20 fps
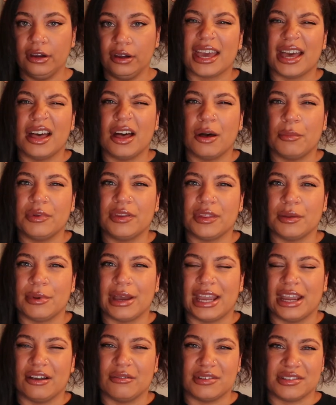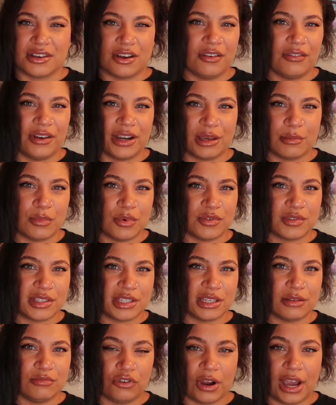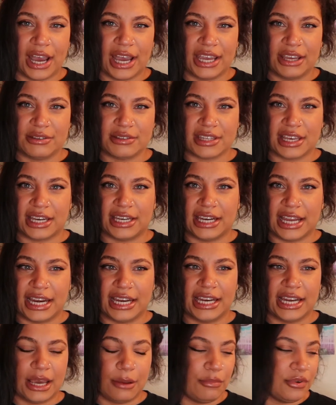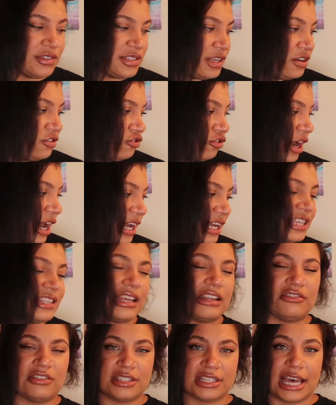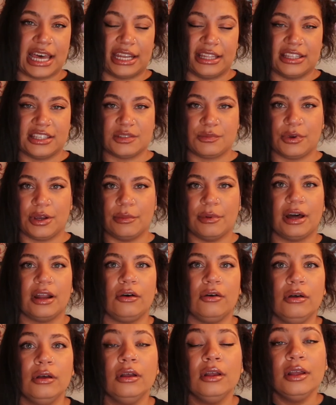It helped that my hair was already mostly dry. It's like 99% dry because I just added the spray bottle.